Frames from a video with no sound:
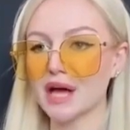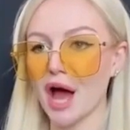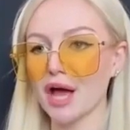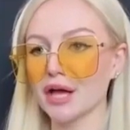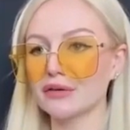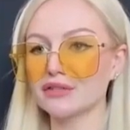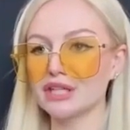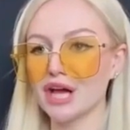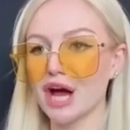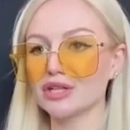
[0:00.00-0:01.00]
dying of
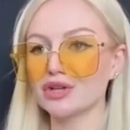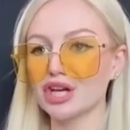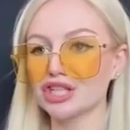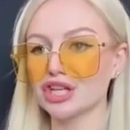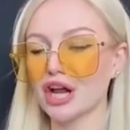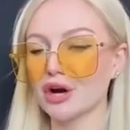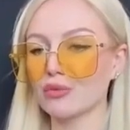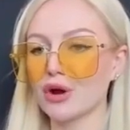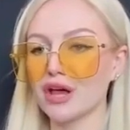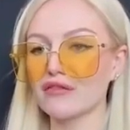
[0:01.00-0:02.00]
dehydration at
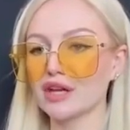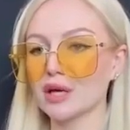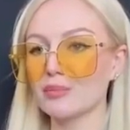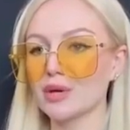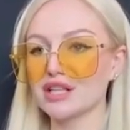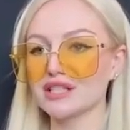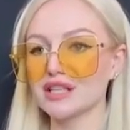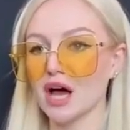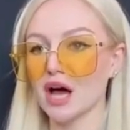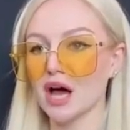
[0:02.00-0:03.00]
a rave in
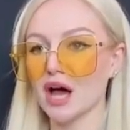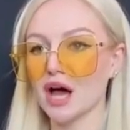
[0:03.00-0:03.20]
Ibiza.